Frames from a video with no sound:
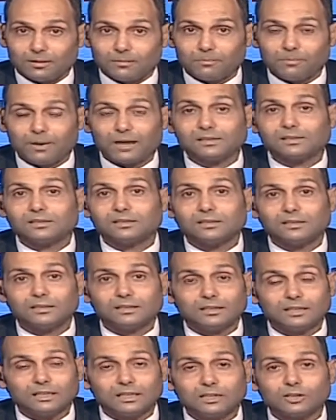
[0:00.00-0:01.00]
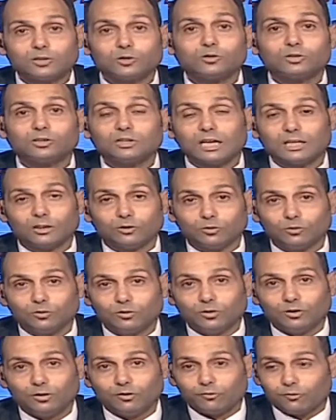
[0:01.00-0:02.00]
but it continue
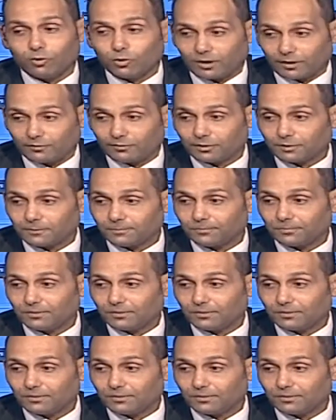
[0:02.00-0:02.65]
forever.